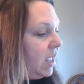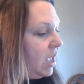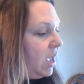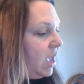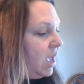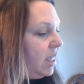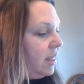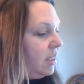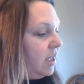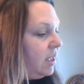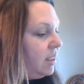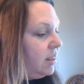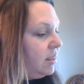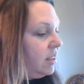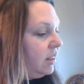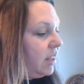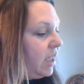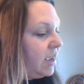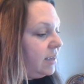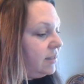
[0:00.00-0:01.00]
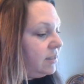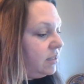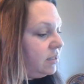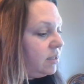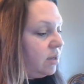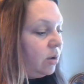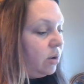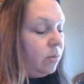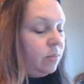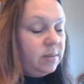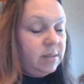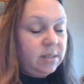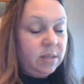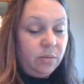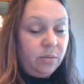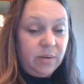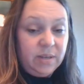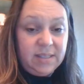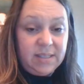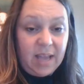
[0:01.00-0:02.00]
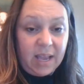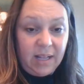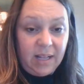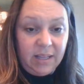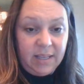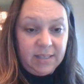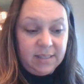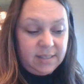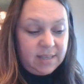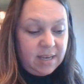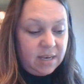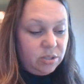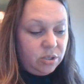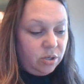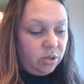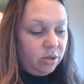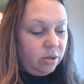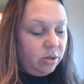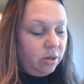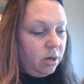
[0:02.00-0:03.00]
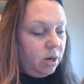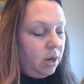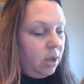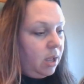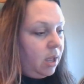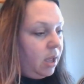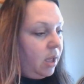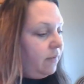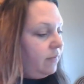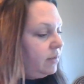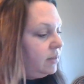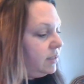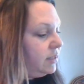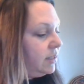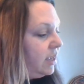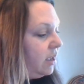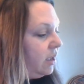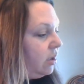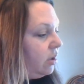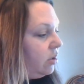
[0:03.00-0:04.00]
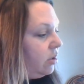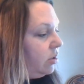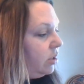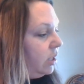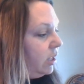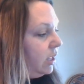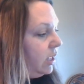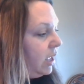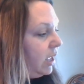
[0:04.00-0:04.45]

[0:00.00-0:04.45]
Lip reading: And then the lysosomes, the recycling center of the cell,